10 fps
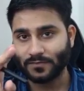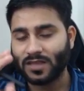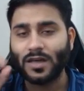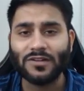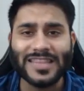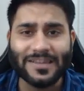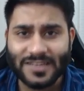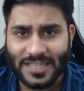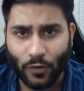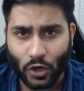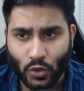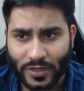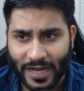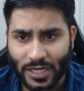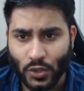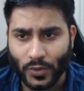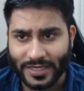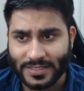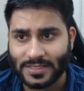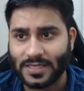Now one thing which I want to tell you
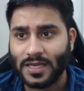is,